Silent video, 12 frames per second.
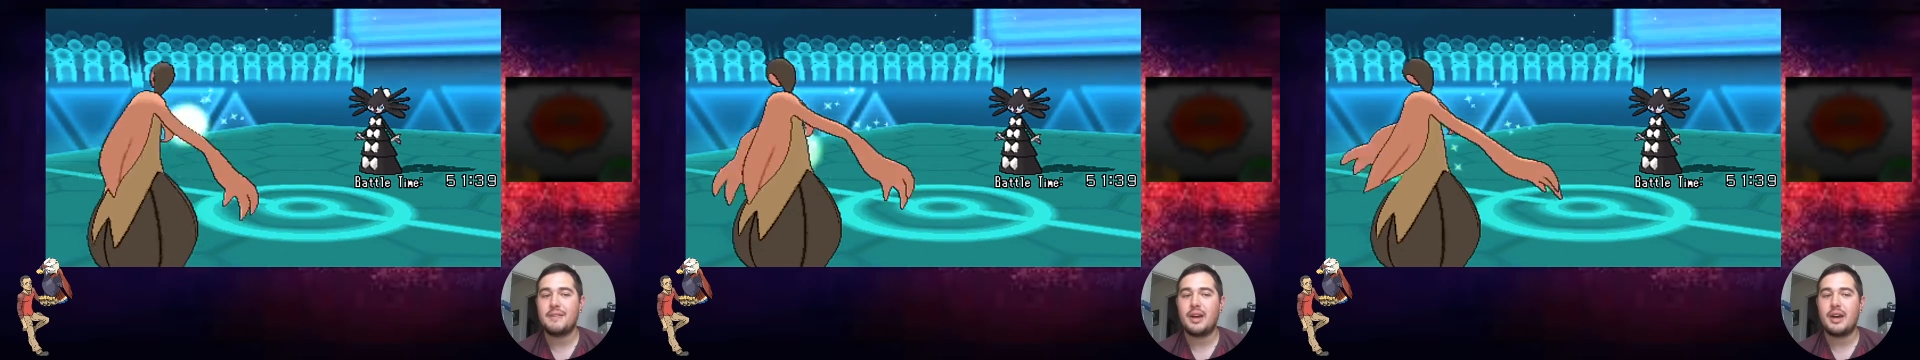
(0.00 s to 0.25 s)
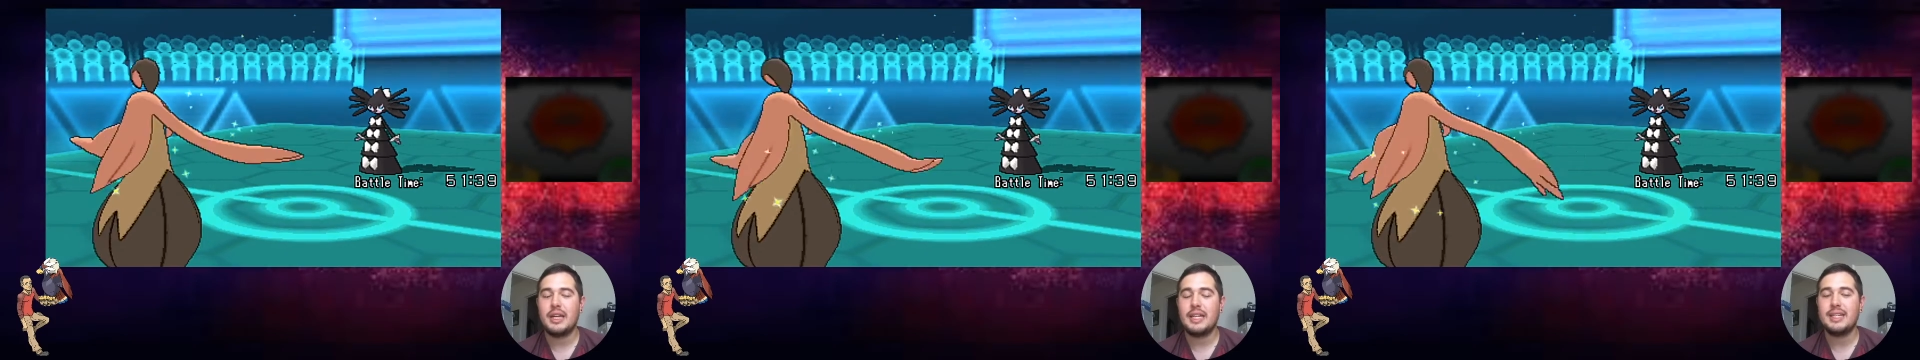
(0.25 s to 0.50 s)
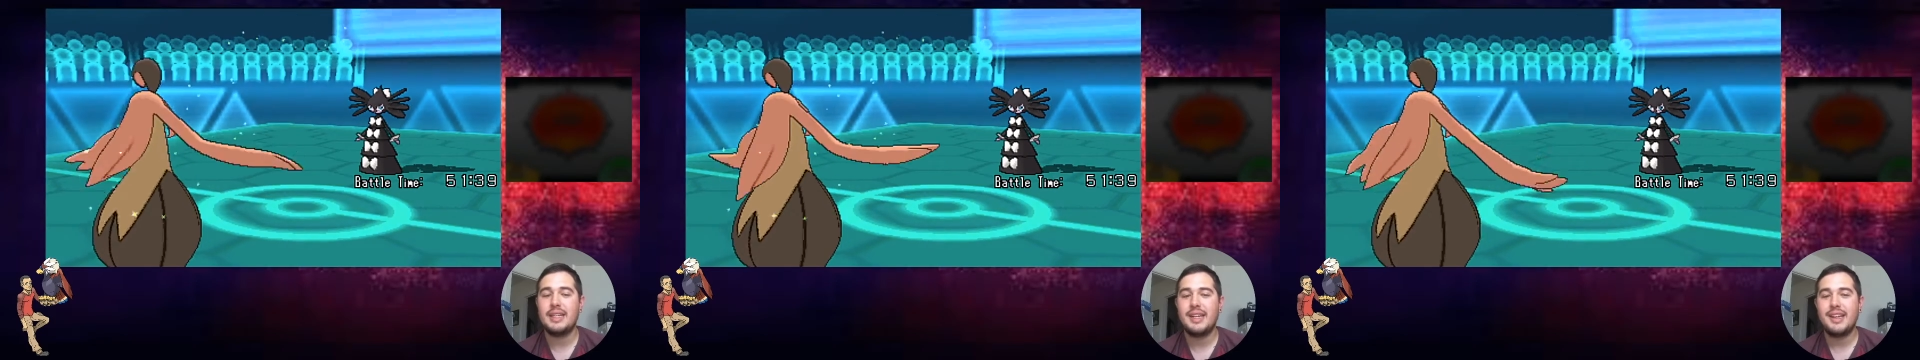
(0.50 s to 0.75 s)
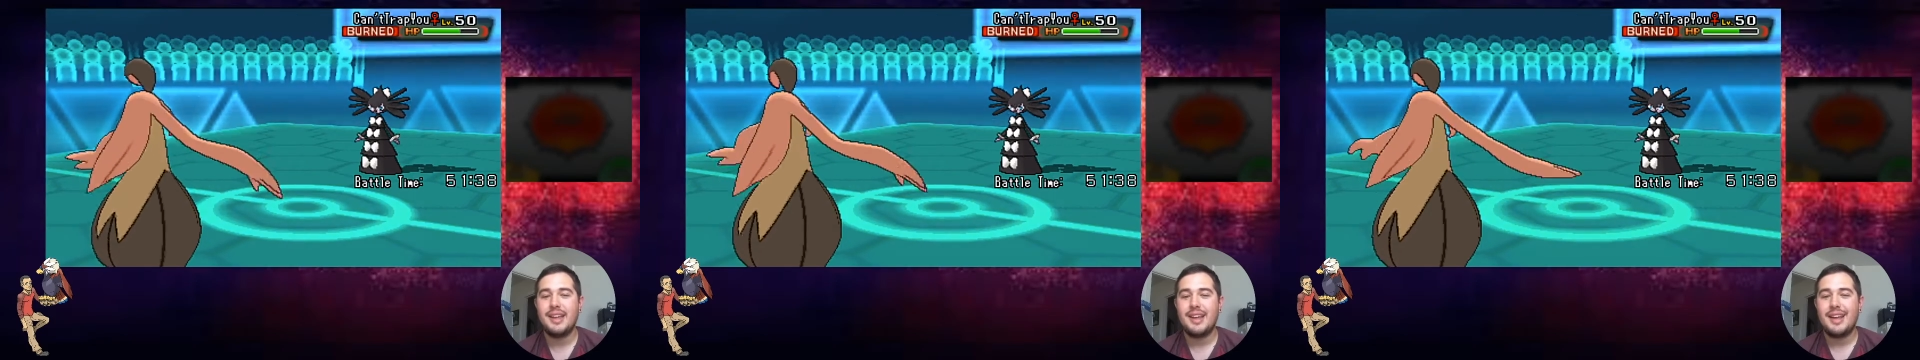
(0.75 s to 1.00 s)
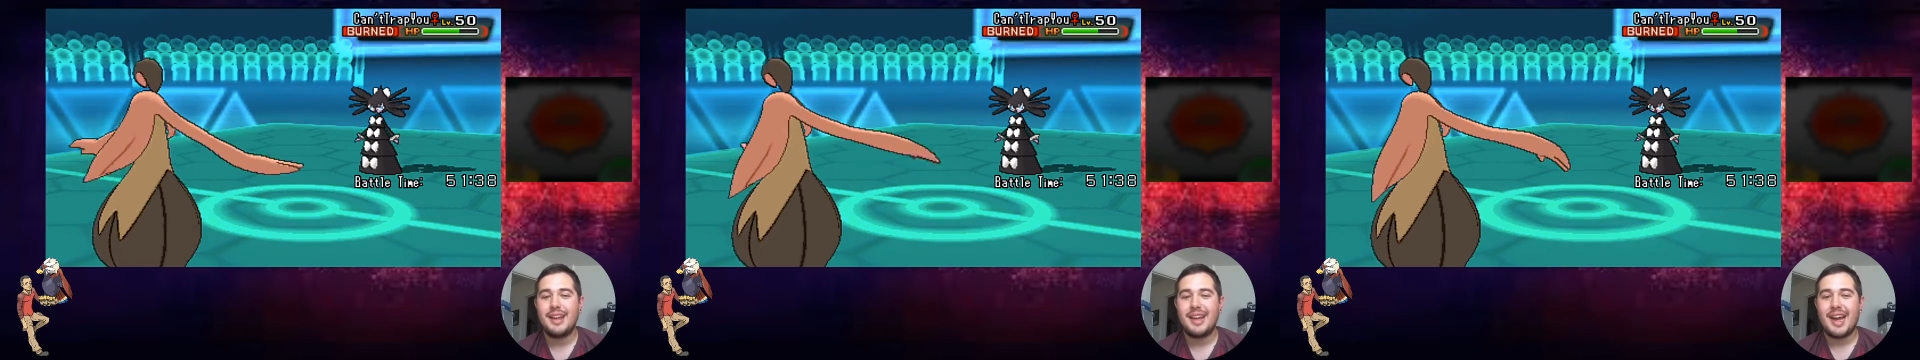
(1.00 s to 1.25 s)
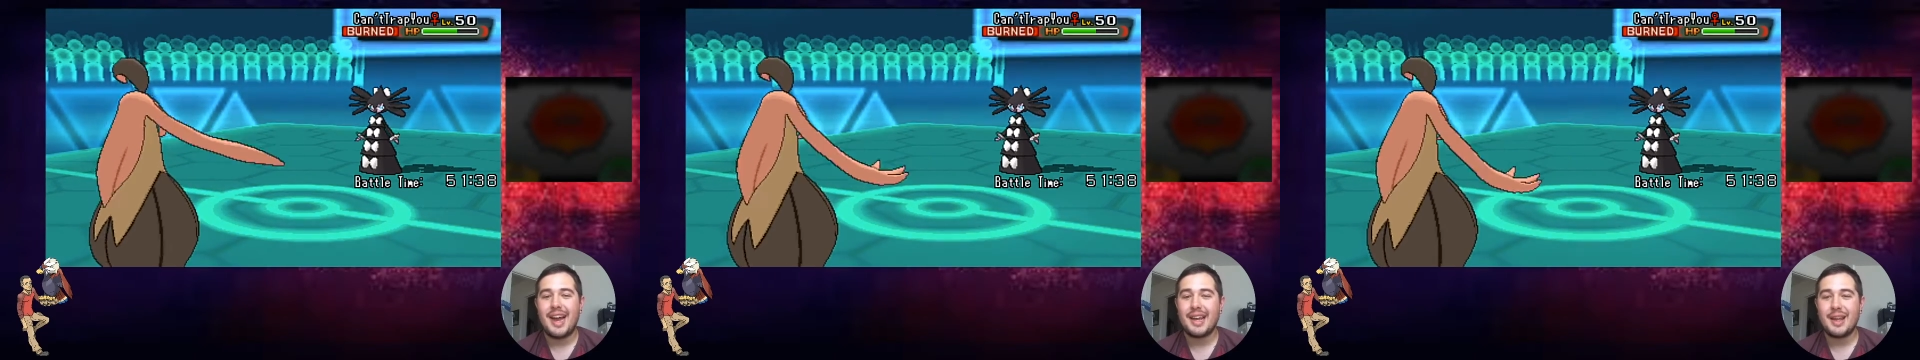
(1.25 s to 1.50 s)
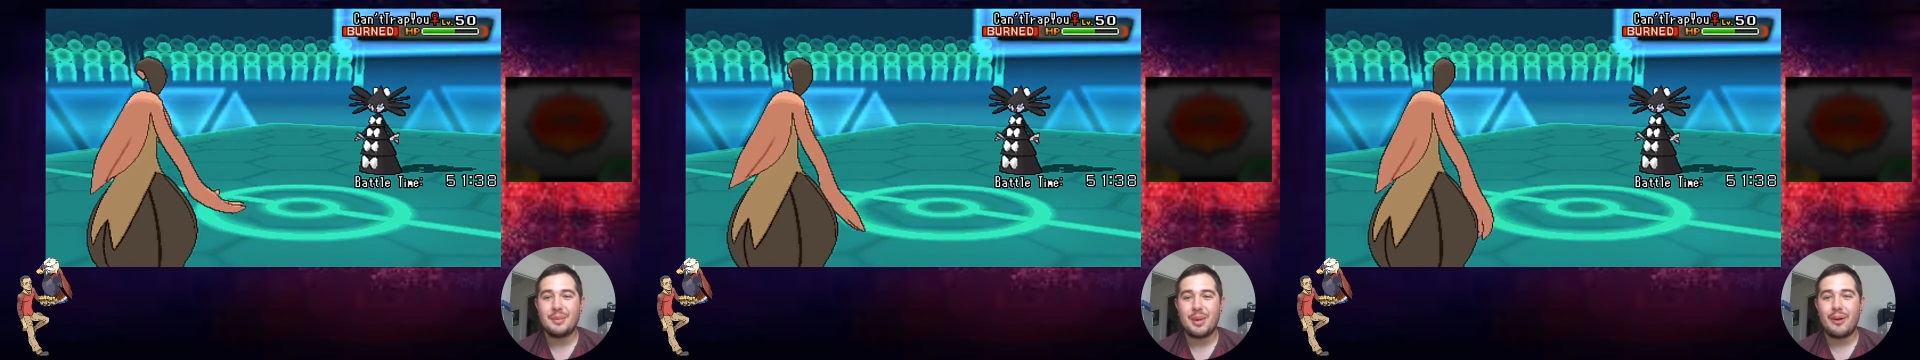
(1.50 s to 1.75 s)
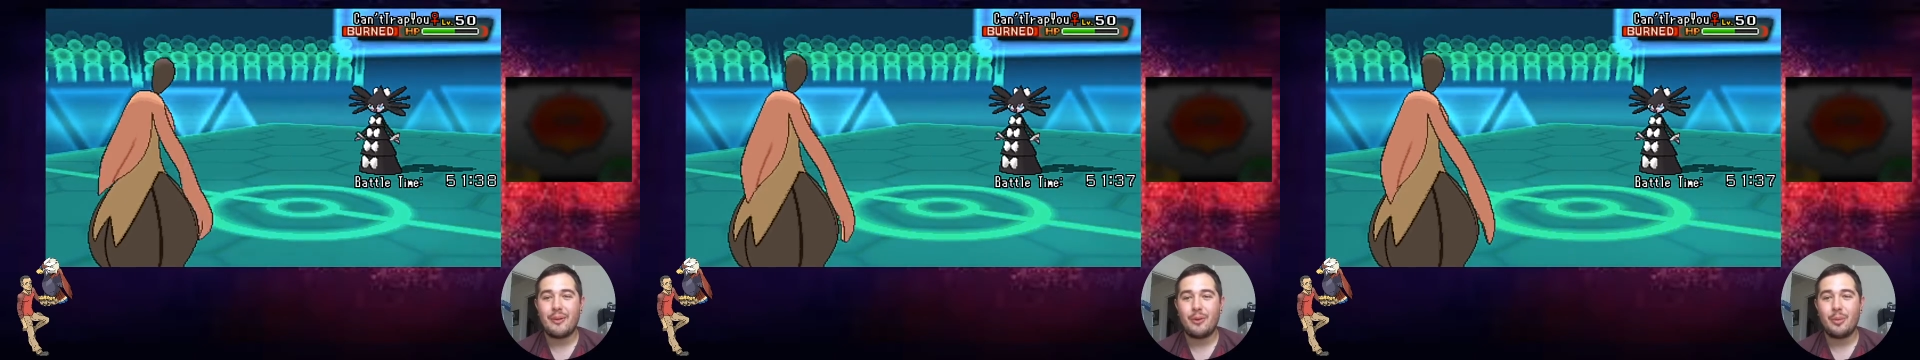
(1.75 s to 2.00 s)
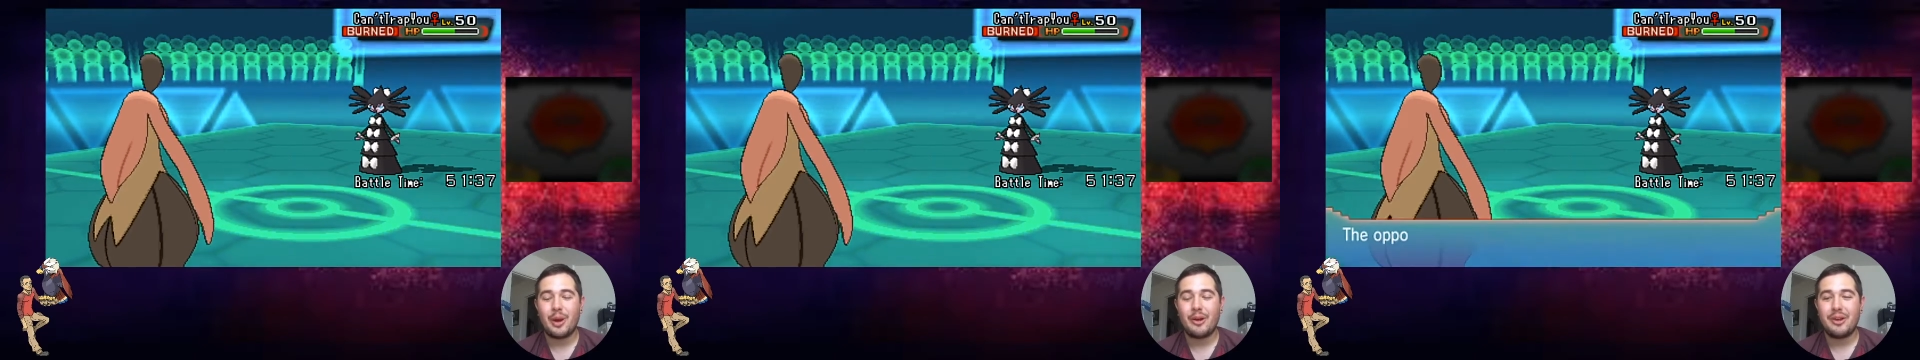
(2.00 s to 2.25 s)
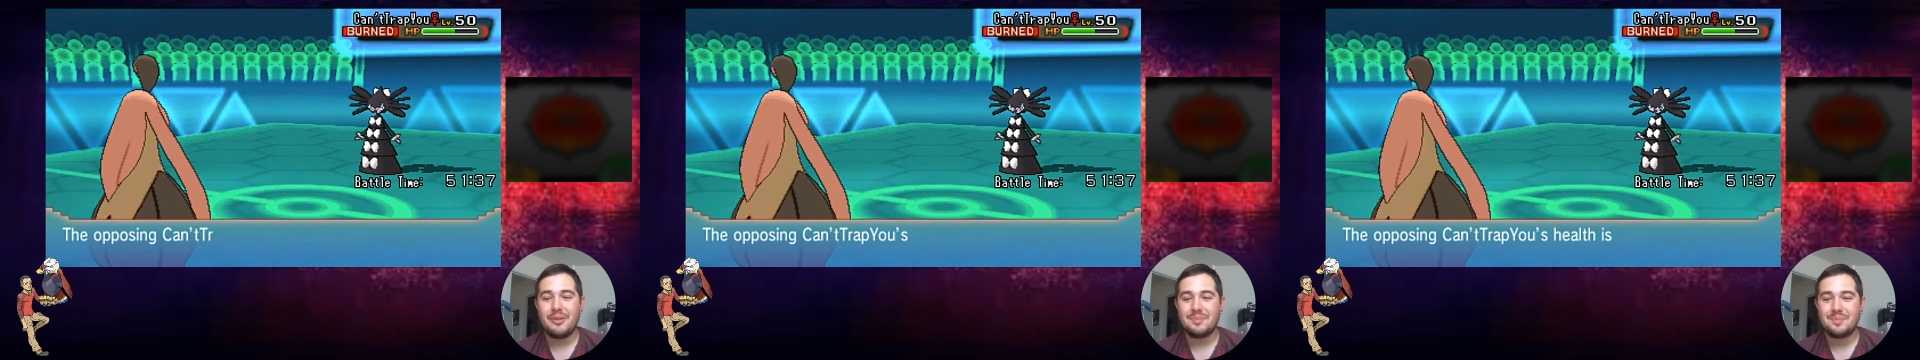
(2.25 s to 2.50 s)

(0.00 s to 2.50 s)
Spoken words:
I get full parried.